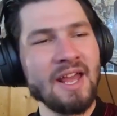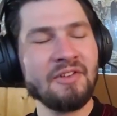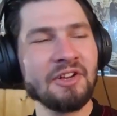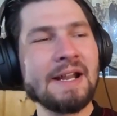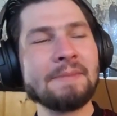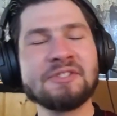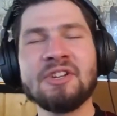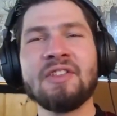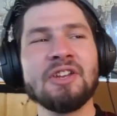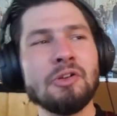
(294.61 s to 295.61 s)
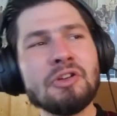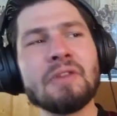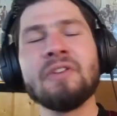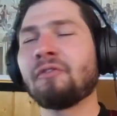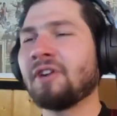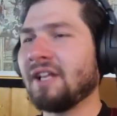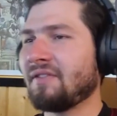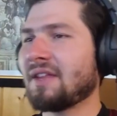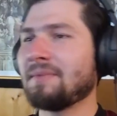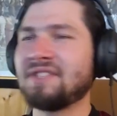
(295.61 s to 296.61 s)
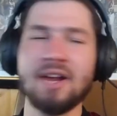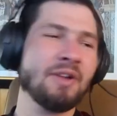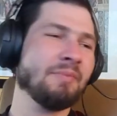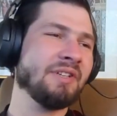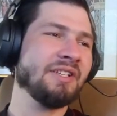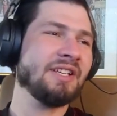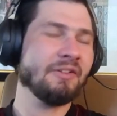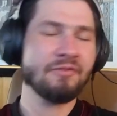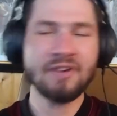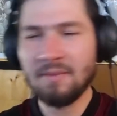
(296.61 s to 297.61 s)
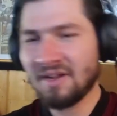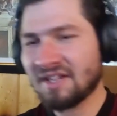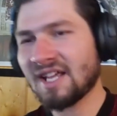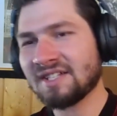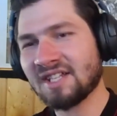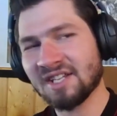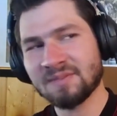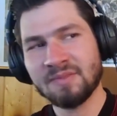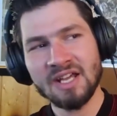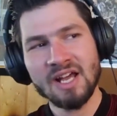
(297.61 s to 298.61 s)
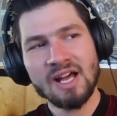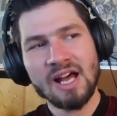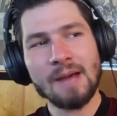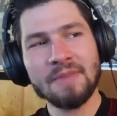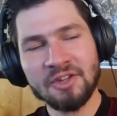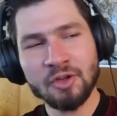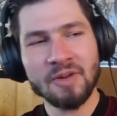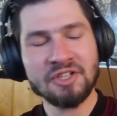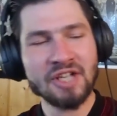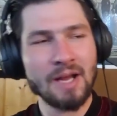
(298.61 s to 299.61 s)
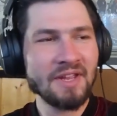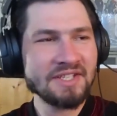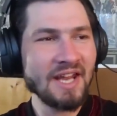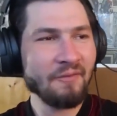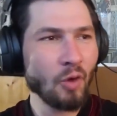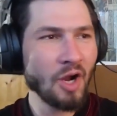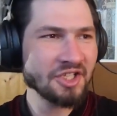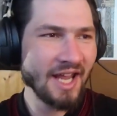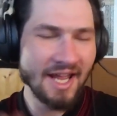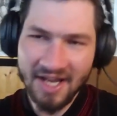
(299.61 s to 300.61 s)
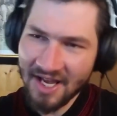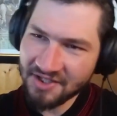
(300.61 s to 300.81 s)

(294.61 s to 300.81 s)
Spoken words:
if you learned absolutely nothing new, you can feel free to leave a thumbs down completely guilt-free, because that tells me I'm not doing my job. Thanks again for watching, and as